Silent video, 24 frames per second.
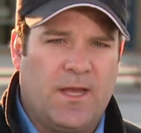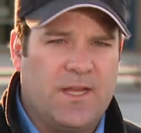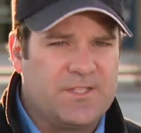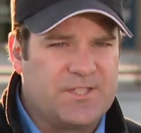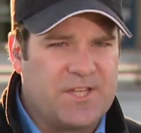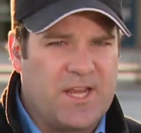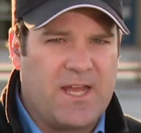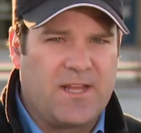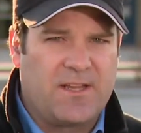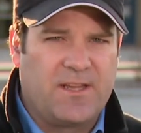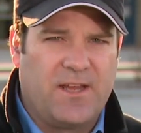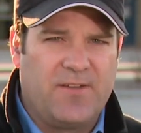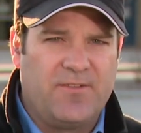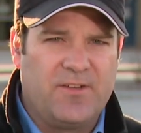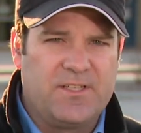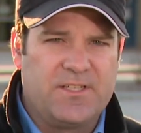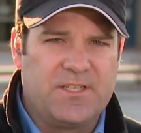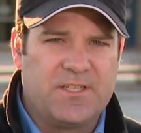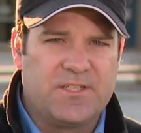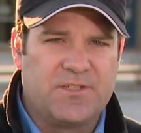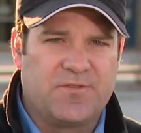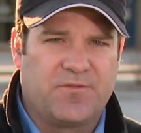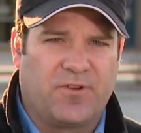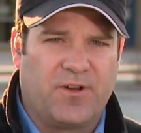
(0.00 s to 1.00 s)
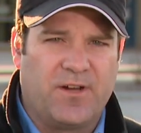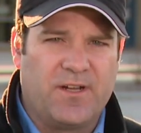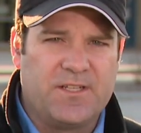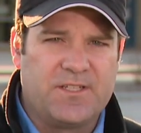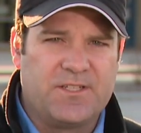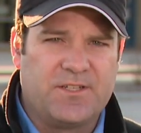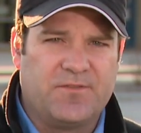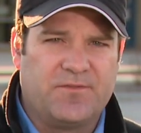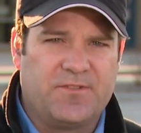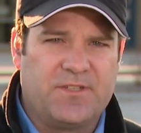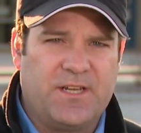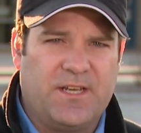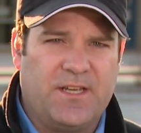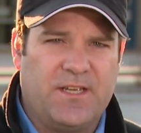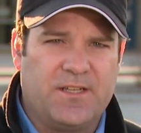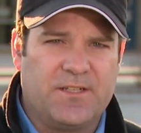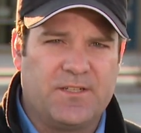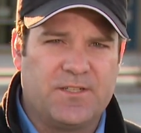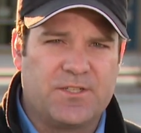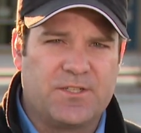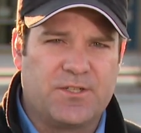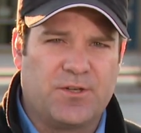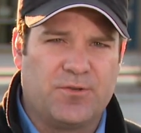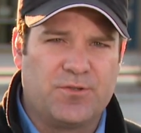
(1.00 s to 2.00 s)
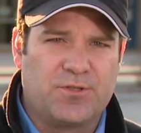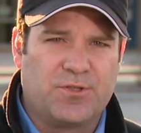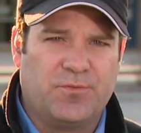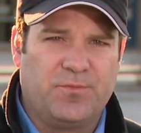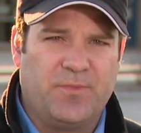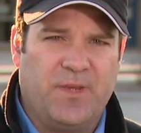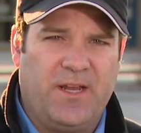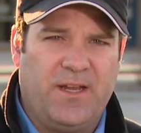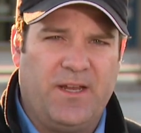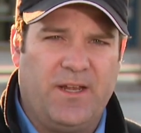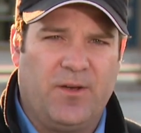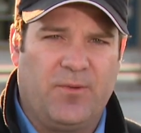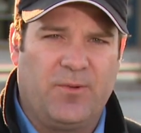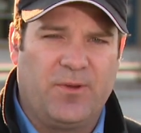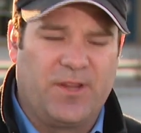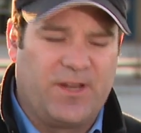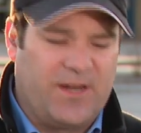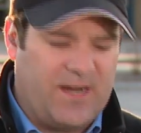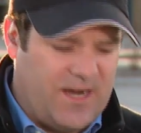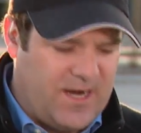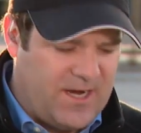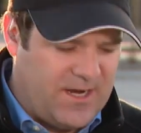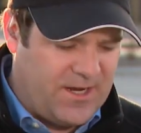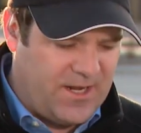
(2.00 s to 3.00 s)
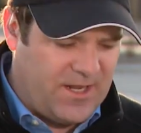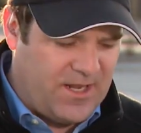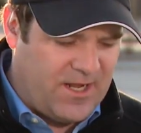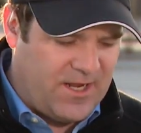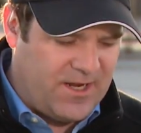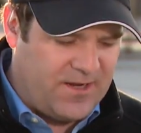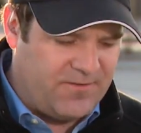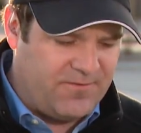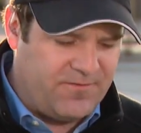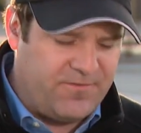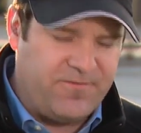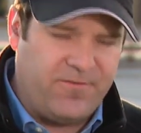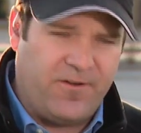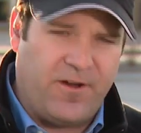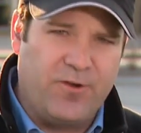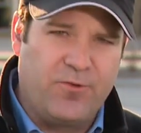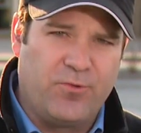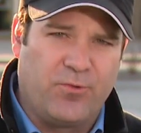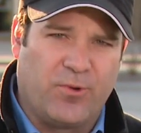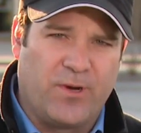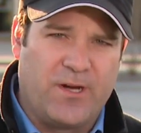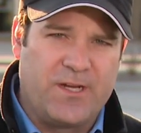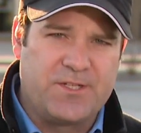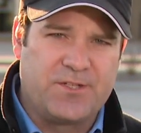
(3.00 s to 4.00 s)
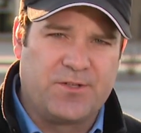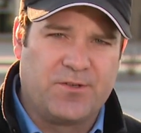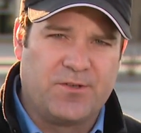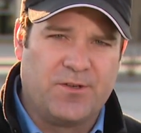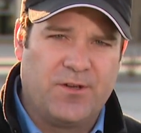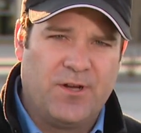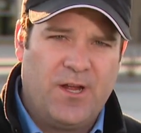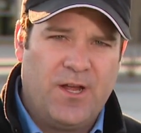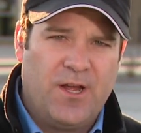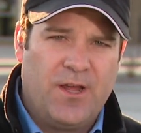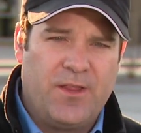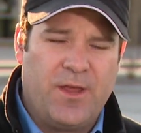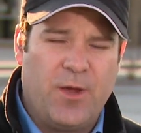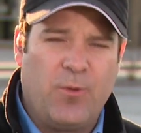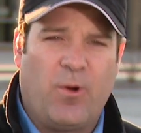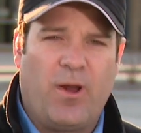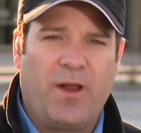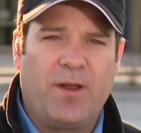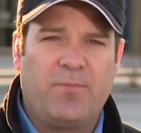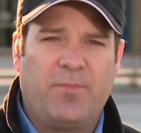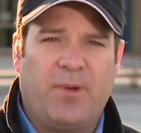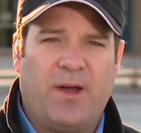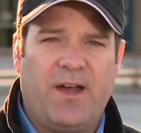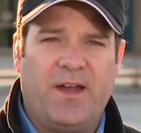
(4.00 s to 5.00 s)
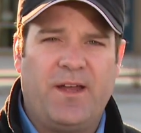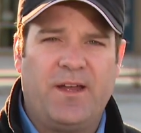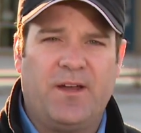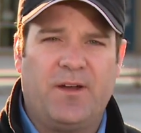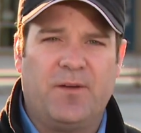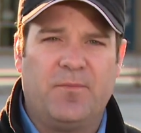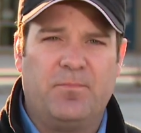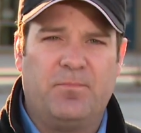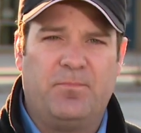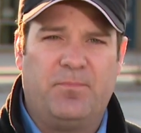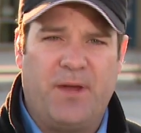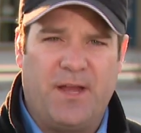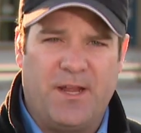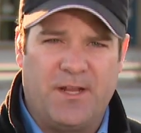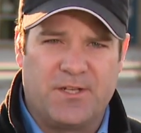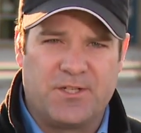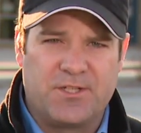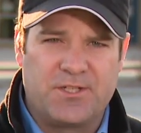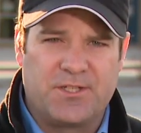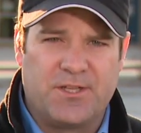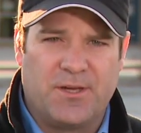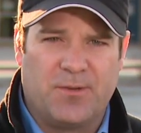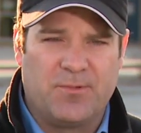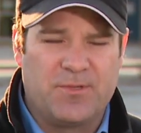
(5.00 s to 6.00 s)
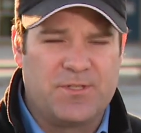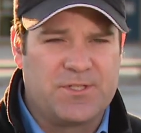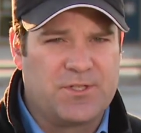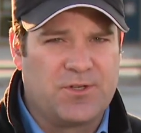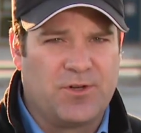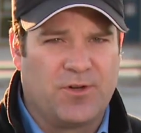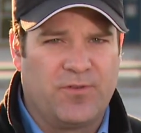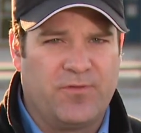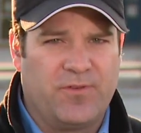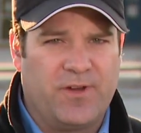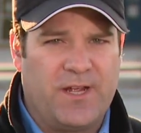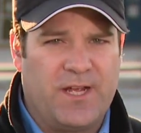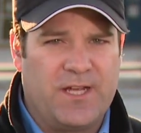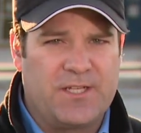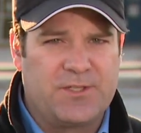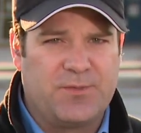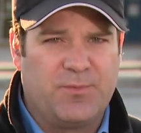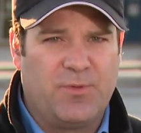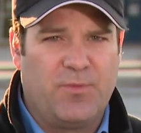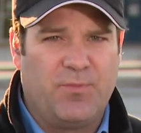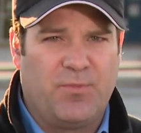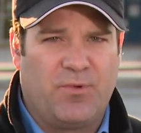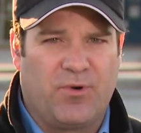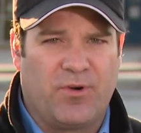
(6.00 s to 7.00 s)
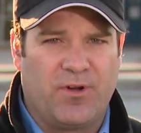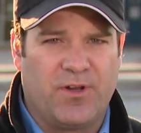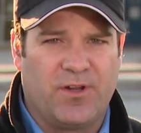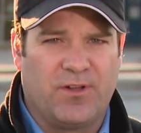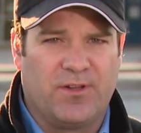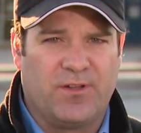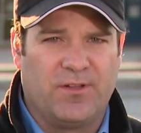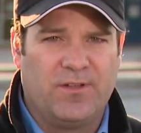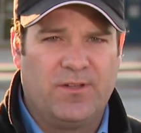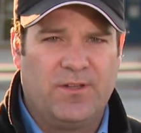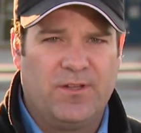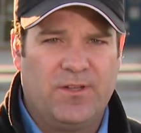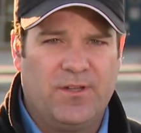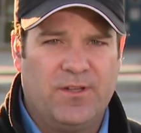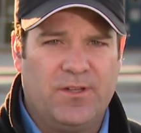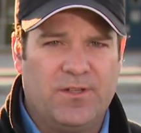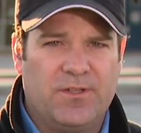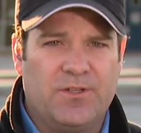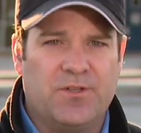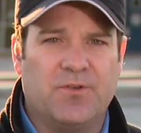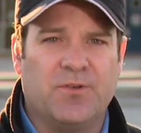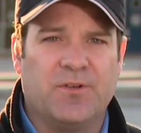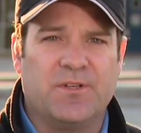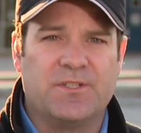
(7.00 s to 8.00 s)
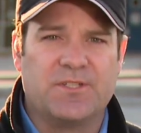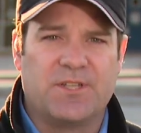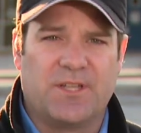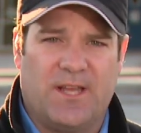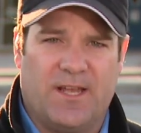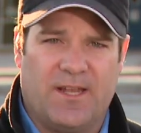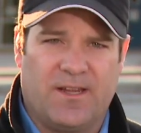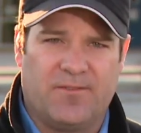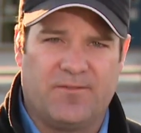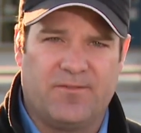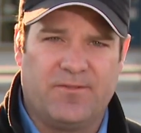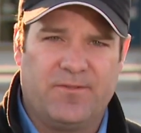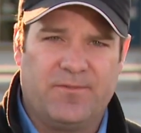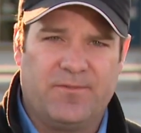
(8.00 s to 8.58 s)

And Zach Leviton's friends have taken to social media with an online fundraiser. They want to buy a bench that would serve as a memorial to his life.